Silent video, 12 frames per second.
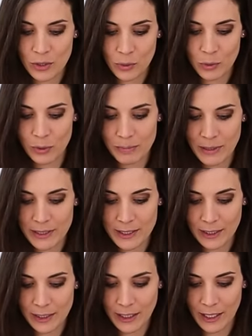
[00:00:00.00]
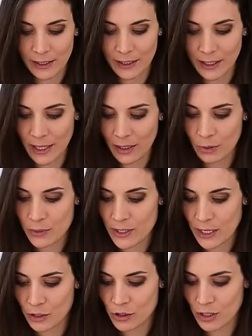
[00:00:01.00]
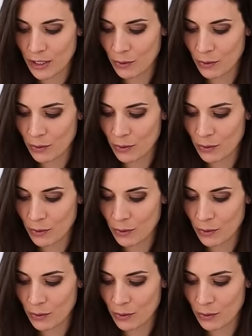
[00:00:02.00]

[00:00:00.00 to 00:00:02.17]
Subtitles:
So it was basically like the yellow section,